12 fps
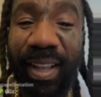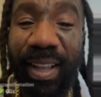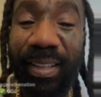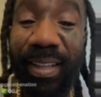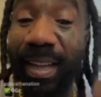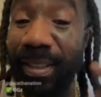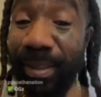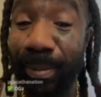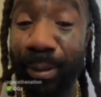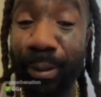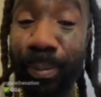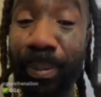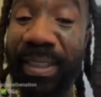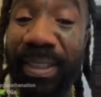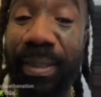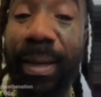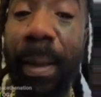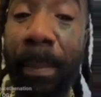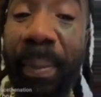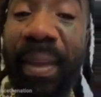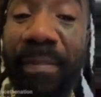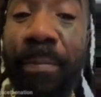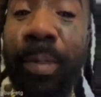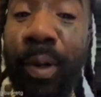blood. That's those sweets and
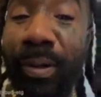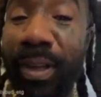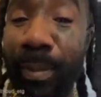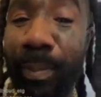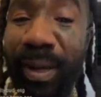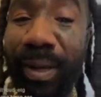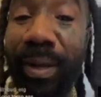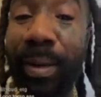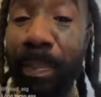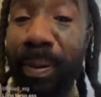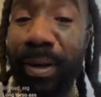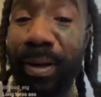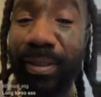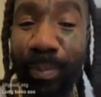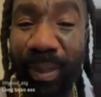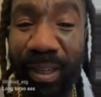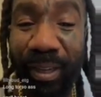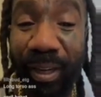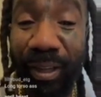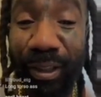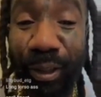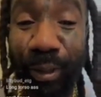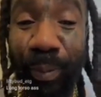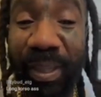that beef booty, blood, paws, blood.